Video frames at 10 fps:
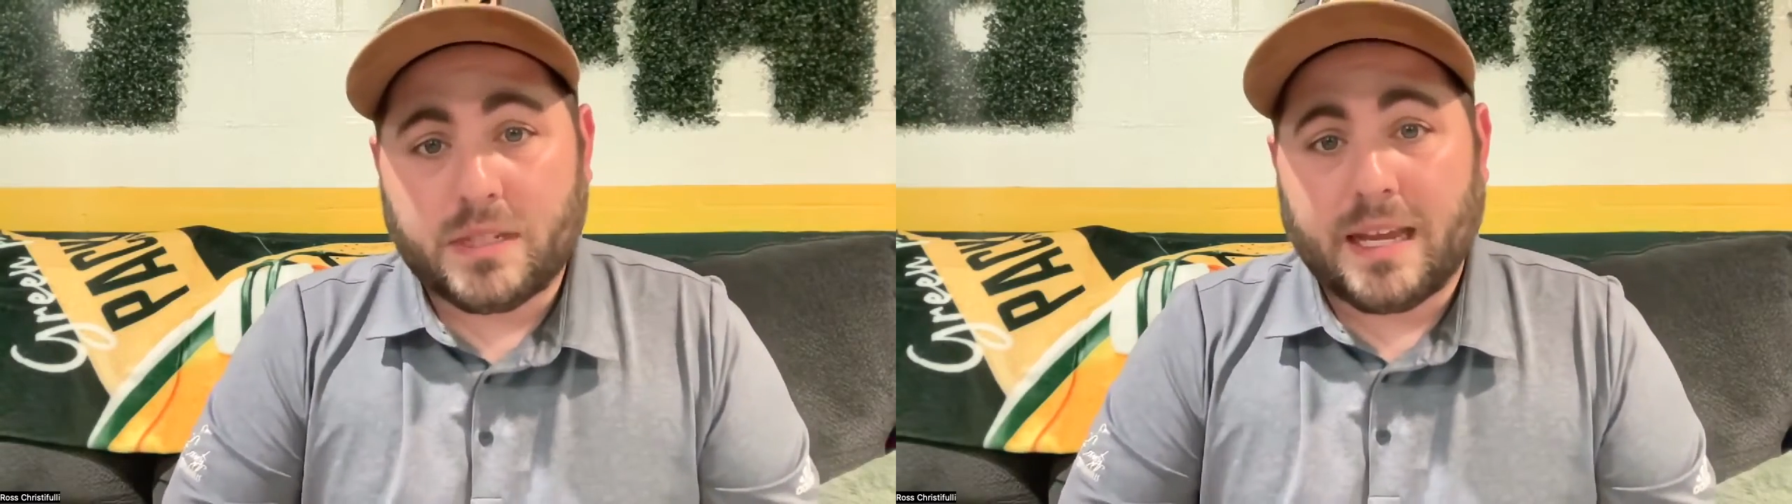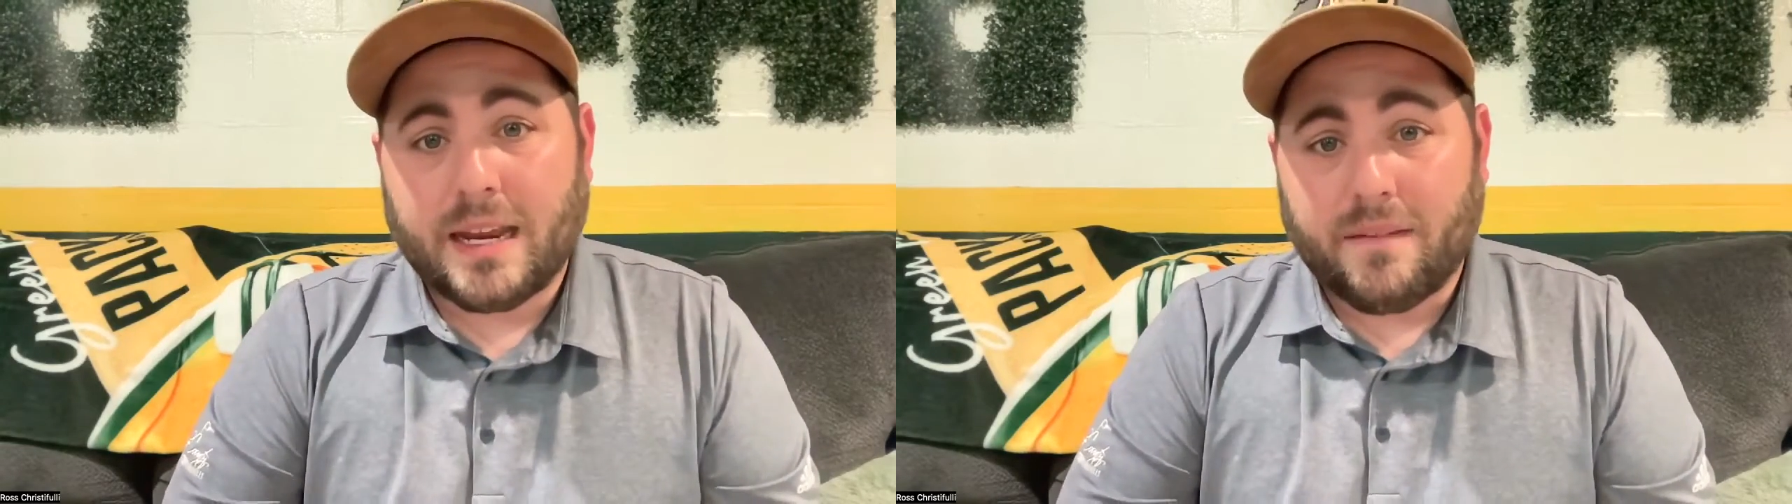
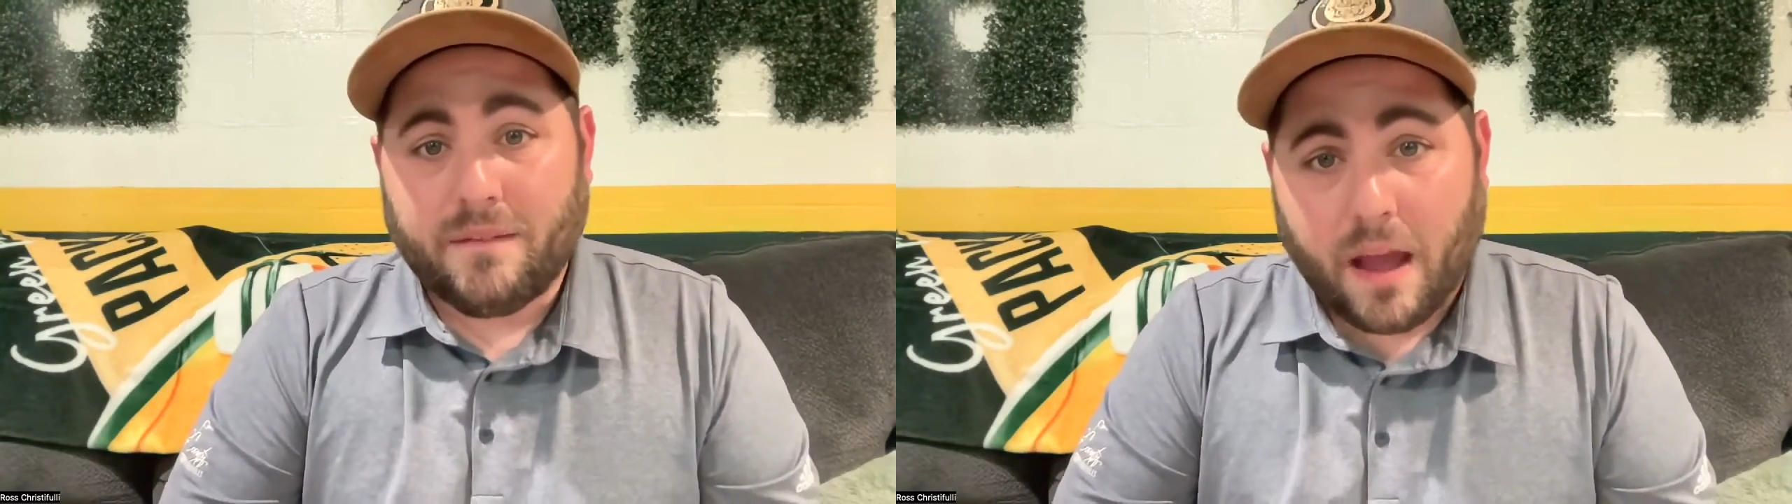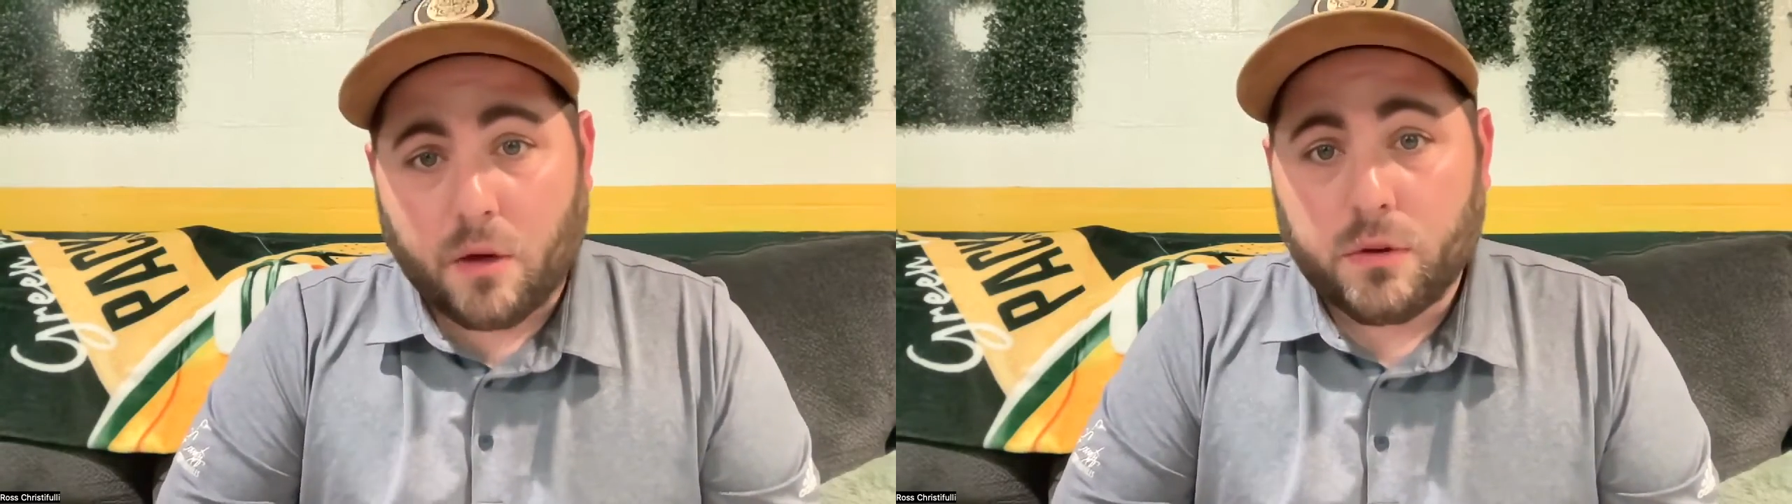getting
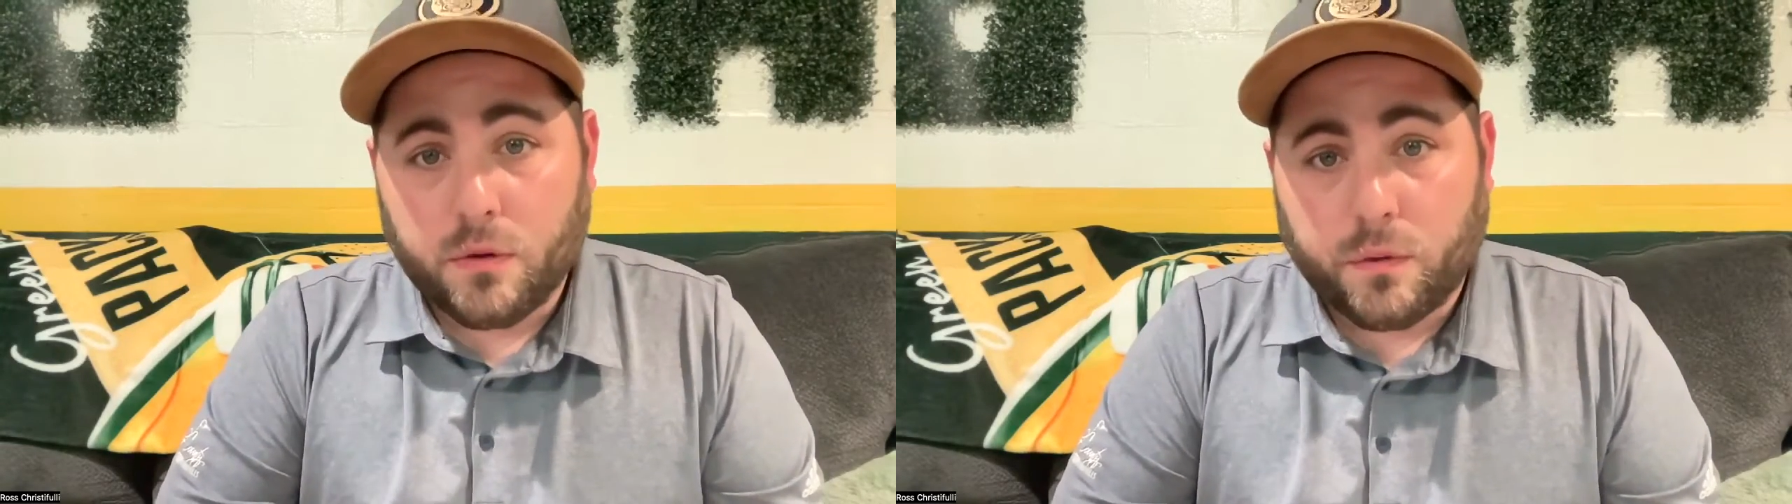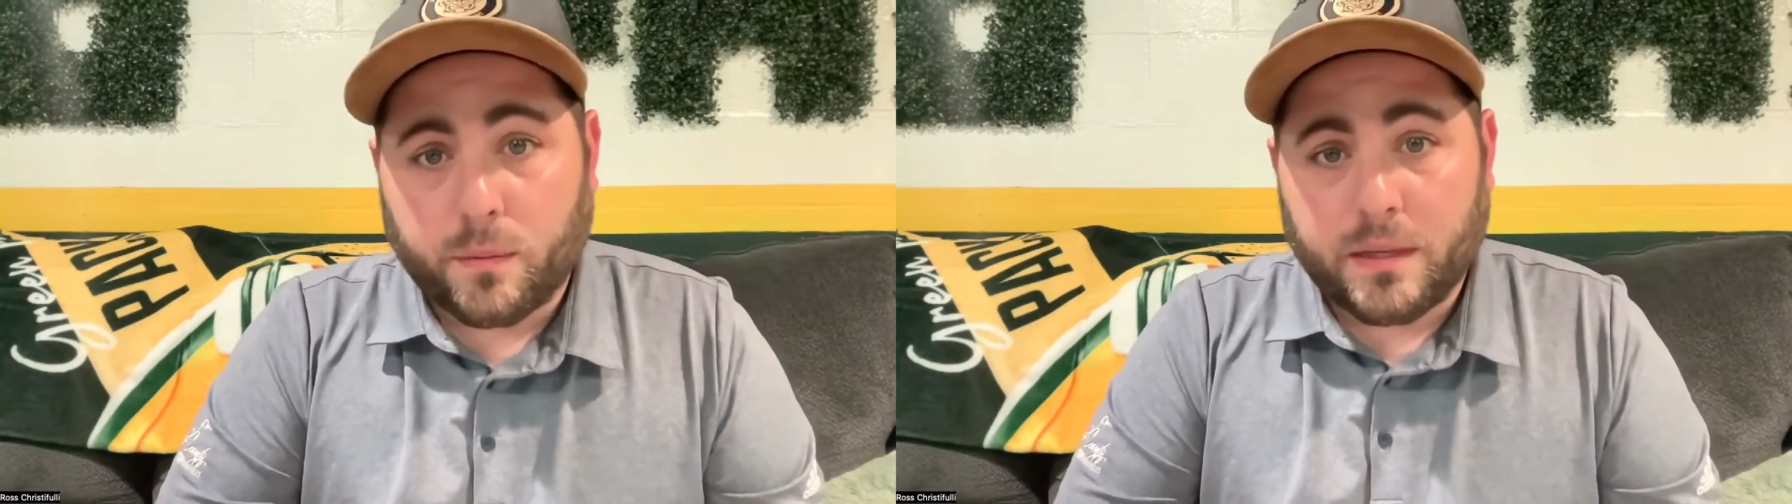value
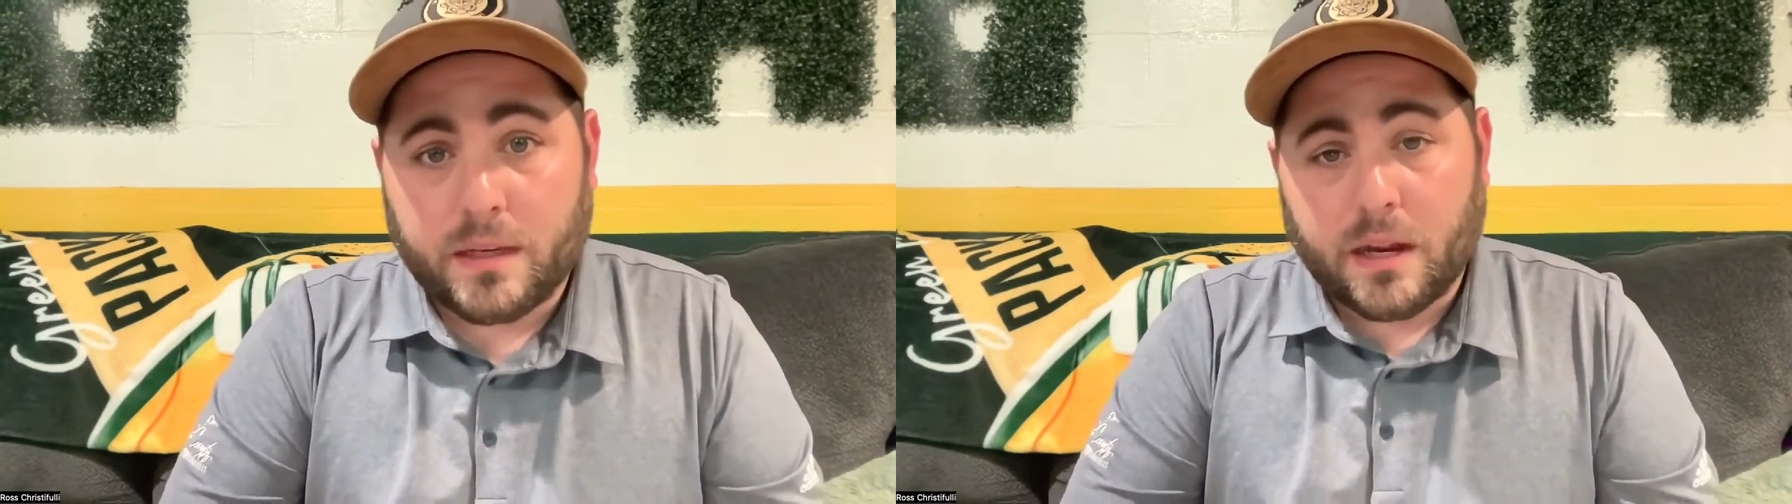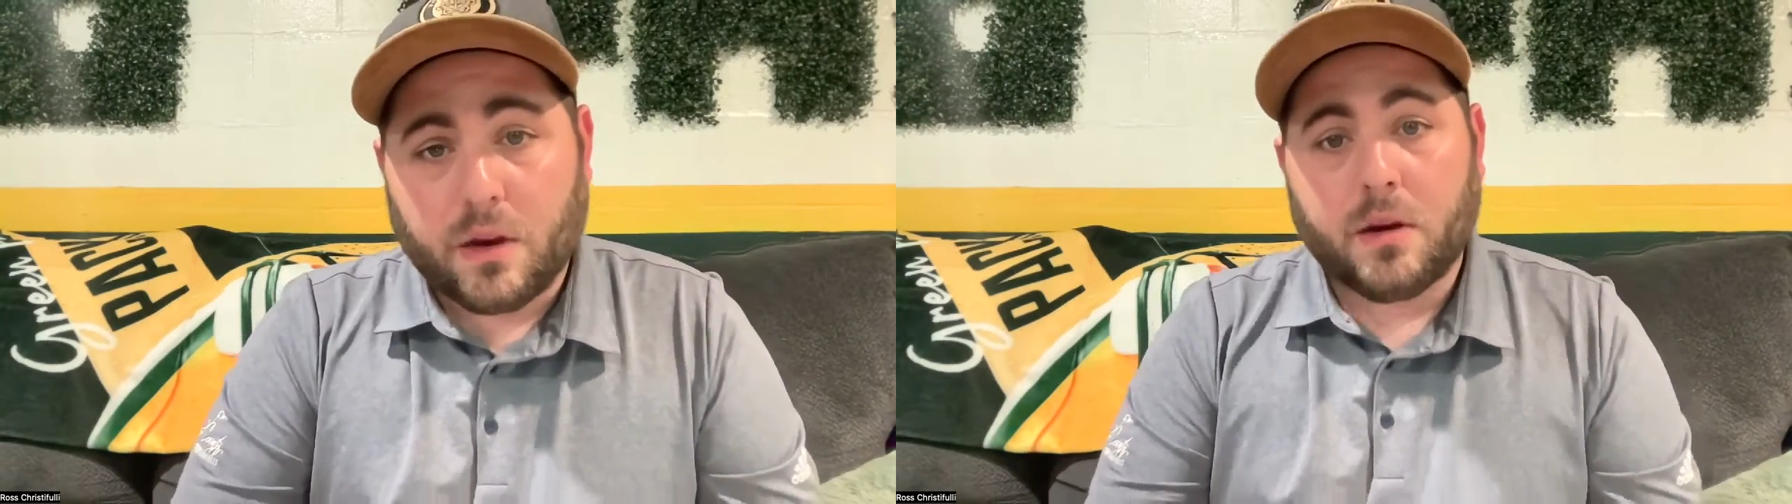from
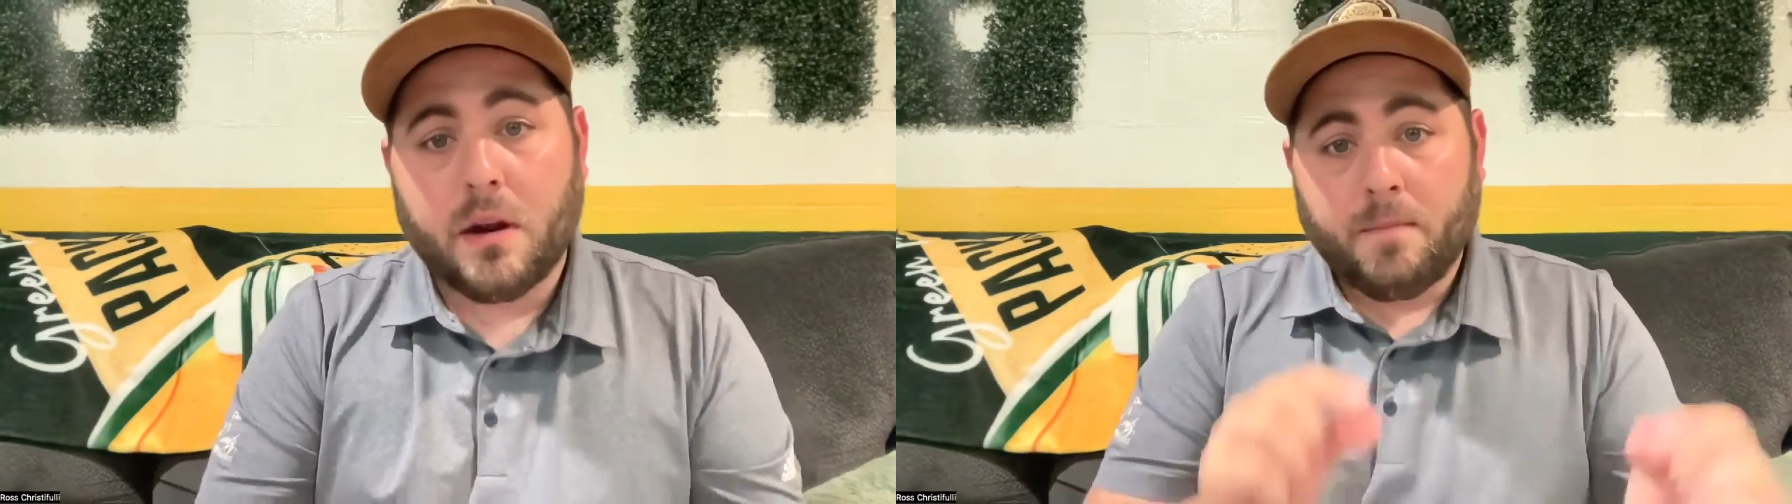Lead Carrot